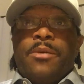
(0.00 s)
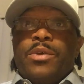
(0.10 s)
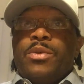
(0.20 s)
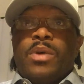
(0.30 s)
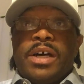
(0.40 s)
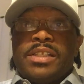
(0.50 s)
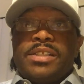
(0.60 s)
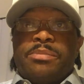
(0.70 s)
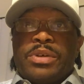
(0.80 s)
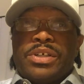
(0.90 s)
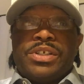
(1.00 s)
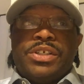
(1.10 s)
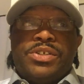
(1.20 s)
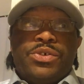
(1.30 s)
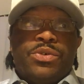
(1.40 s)
We want the
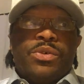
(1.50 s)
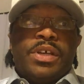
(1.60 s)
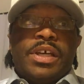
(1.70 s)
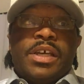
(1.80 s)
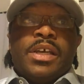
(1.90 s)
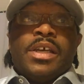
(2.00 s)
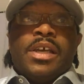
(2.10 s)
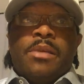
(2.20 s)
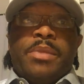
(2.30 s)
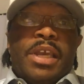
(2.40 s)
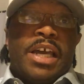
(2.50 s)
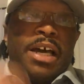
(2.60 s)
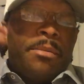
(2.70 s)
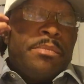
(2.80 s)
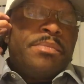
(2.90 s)
person to
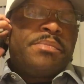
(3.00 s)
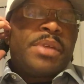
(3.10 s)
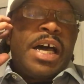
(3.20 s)
become